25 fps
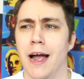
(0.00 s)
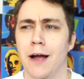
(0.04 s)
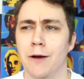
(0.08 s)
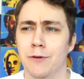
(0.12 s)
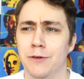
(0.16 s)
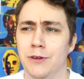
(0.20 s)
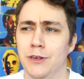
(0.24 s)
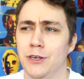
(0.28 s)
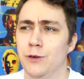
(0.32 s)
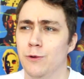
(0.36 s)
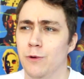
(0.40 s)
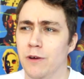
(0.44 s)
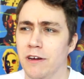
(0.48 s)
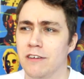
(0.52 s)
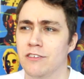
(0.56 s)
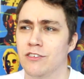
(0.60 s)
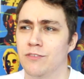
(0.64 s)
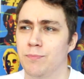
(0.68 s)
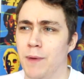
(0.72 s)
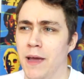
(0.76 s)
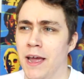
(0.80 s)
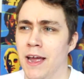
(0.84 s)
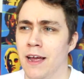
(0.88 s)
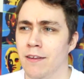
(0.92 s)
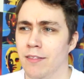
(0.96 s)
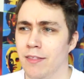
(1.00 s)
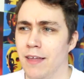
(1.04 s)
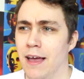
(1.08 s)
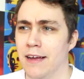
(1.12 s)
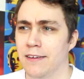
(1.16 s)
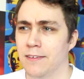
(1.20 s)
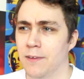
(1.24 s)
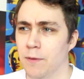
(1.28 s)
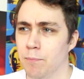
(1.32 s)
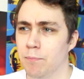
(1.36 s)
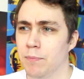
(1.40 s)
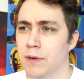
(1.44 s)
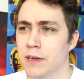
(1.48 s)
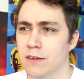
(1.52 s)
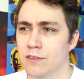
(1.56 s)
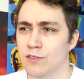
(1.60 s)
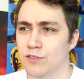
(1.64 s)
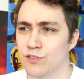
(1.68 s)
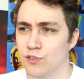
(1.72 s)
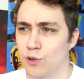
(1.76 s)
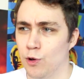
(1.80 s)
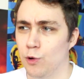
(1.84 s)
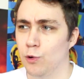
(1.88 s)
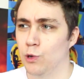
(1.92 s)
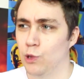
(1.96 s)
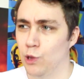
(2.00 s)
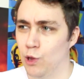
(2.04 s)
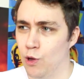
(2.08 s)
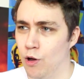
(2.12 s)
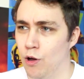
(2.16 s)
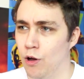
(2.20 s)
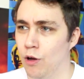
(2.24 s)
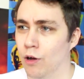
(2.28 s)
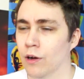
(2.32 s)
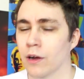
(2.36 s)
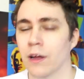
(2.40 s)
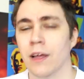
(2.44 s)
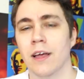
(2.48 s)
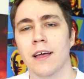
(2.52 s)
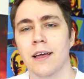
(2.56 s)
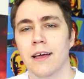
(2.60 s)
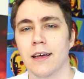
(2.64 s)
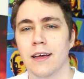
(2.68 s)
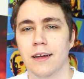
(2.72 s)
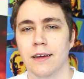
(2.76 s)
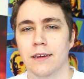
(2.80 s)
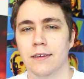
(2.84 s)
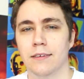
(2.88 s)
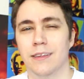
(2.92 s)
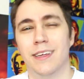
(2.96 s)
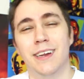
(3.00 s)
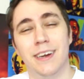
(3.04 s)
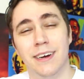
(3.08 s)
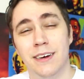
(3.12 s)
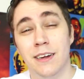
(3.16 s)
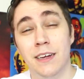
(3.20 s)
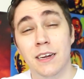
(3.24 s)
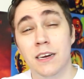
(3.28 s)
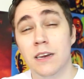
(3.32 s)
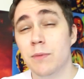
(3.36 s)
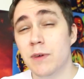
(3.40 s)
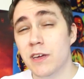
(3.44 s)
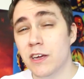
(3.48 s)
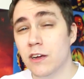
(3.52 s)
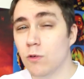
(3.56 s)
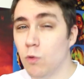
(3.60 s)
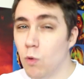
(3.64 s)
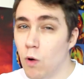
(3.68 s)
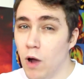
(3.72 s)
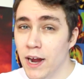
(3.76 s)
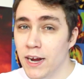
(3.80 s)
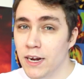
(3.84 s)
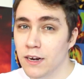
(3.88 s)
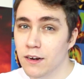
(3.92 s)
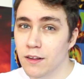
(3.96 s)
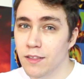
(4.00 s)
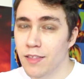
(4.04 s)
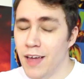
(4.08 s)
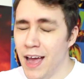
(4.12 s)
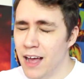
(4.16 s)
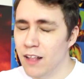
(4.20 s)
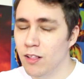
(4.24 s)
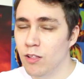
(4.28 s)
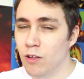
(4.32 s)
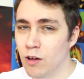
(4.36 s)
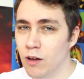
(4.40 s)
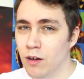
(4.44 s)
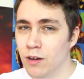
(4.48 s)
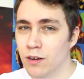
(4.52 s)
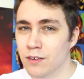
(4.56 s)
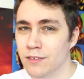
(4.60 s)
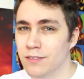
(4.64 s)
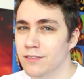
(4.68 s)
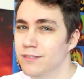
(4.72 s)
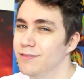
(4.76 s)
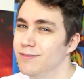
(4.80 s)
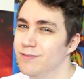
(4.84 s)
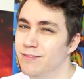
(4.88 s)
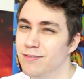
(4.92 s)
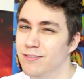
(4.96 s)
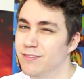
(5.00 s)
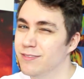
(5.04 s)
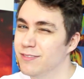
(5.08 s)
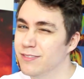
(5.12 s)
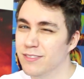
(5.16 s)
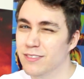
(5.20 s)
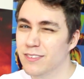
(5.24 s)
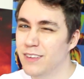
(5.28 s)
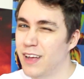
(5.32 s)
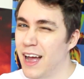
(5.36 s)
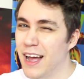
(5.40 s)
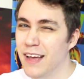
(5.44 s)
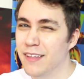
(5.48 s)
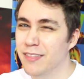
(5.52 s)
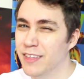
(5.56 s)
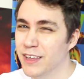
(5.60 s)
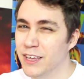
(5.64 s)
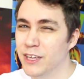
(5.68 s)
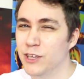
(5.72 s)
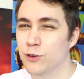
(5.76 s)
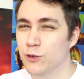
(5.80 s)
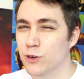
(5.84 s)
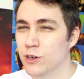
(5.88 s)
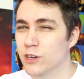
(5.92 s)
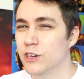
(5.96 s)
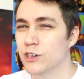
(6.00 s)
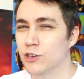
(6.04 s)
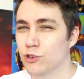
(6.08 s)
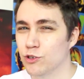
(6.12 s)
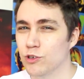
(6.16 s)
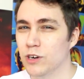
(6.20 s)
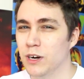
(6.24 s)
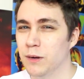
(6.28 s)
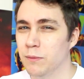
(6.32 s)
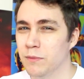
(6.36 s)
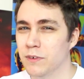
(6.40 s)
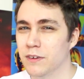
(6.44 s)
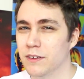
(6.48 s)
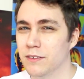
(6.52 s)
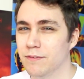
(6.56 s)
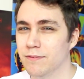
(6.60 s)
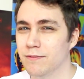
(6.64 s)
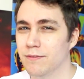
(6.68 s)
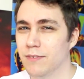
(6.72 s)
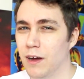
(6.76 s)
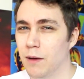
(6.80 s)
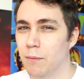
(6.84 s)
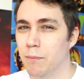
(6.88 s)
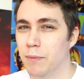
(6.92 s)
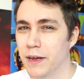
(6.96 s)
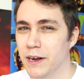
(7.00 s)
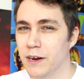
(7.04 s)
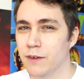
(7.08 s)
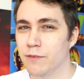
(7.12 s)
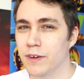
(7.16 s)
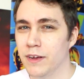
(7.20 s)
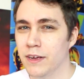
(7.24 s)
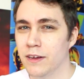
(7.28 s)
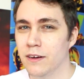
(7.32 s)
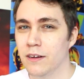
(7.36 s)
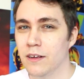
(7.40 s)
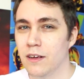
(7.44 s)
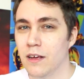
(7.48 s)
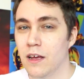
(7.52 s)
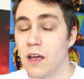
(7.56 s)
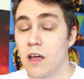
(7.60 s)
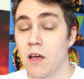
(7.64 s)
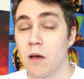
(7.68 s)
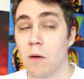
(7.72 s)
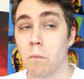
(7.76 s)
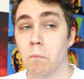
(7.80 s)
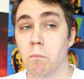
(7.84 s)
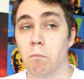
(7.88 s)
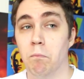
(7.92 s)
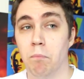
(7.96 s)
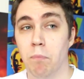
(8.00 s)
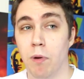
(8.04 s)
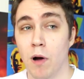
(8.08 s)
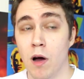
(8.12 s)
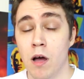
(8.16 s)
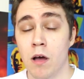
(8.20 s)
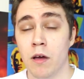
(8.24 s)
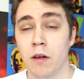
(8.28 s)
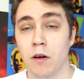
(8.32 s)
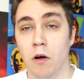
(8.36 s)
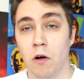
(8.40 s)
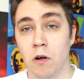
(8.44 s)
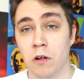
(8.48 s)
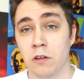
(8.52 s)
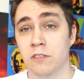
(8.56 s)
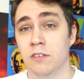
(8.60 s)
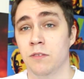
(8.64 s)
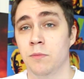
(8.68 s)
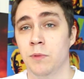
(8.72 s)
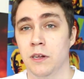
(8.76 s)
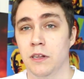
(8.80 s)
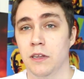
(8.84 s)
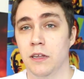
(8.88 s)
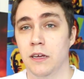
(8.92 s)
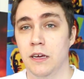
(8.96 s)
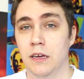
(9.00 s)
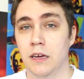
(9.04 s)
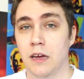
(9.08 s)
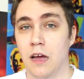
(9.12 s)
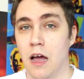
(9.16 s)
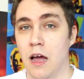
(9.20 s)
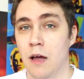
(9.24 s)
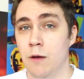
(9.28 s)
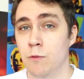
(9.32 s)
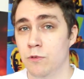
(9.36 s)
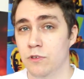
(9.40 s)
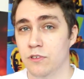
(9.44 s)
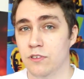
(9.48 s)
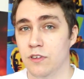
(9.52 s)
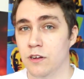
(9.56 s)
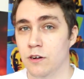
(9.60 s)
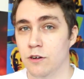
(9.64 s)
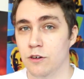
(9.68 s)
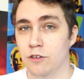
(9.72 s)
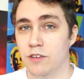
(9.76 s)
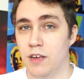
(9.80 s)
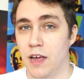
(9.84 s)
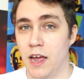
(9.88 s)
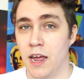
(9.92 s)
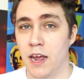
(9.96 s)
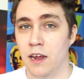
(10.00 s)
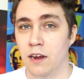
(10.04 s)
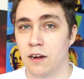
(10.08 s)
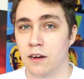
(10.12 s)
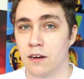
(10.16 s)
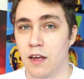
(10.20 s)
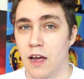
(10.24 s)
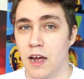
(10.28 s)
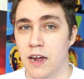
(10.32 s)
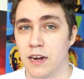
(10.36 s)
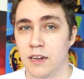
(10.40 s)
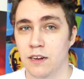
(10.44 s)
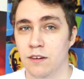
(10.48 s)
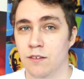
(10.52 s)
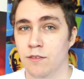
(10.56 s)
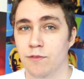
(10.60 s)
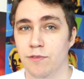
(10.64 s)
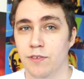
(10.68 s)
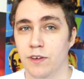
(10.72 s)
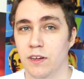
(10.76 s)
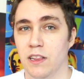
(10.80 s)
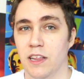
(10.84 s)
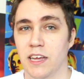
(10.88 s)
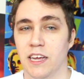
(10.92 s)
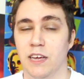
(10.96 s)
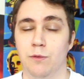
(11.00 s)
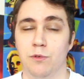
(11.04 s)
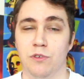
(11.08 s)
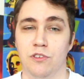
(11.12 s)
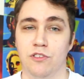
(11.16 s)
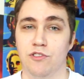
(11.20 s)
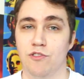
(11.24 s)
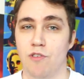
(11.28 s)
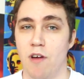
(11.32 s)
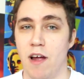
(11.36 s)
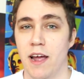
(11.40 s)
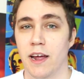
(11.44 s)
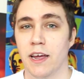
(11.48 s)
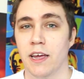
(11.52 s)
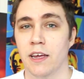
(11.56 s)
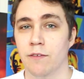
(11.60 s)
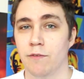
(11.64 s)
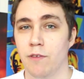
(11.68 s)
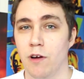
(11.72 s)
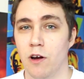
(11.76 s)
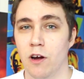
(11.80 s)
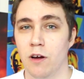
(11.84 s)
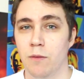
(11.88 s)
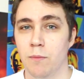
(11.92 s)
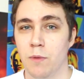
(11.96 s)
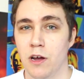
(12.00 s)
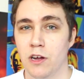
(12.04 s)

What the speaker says: how do you expand that to be so long? Did it need to be quite that long? I think you could have trimmed a bit of it. But ultimately, I was entertained. I didn't feel like it was dragging very